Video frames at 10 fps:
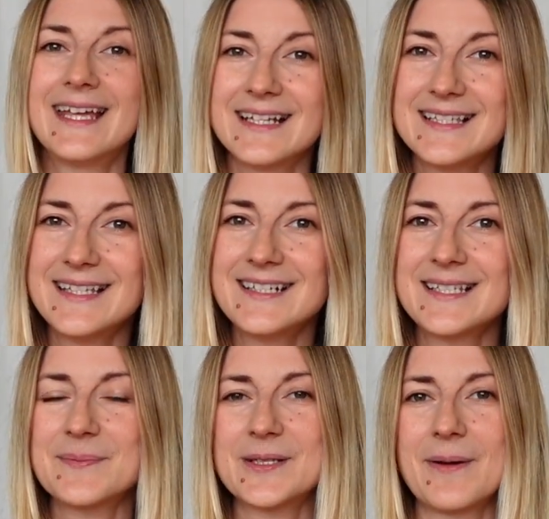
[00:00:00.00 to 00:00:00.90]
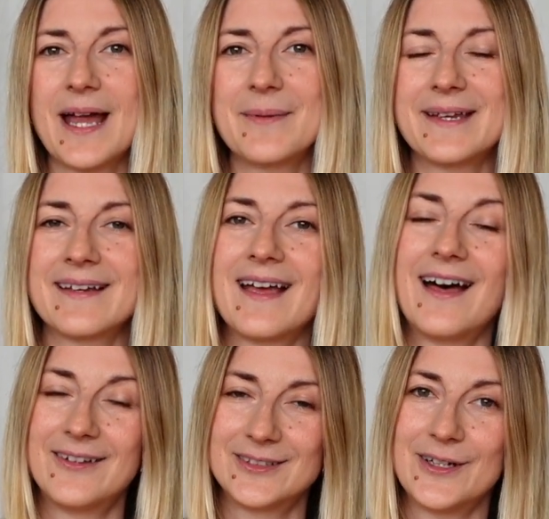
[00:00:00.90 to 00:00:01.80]
Consider subscribing.
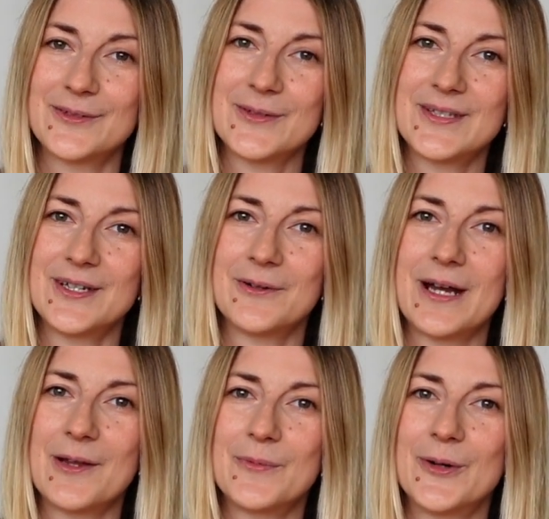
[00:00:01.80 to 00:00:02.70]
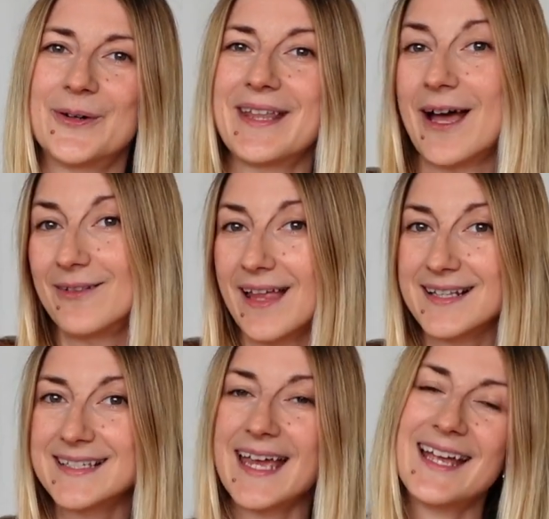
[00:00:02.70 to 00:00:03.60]
I'll love to see you around more. Now
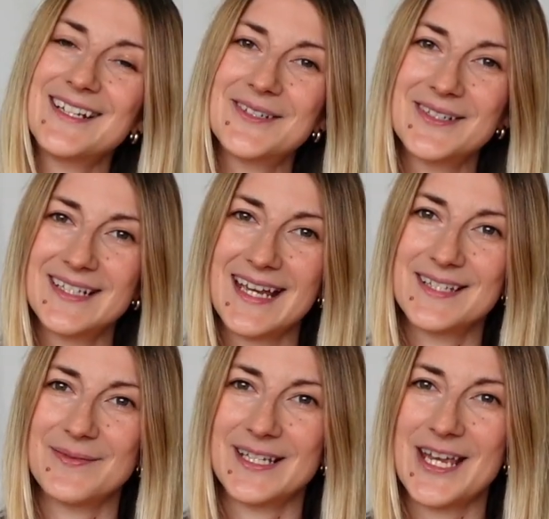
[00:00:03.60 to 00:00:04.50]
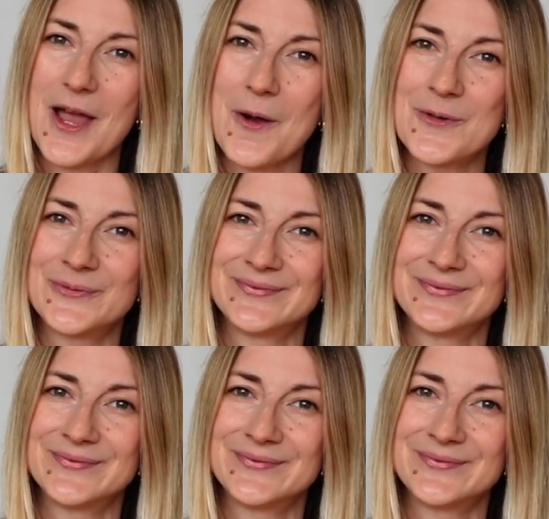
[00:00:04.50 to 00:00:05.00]
let's get into today's video.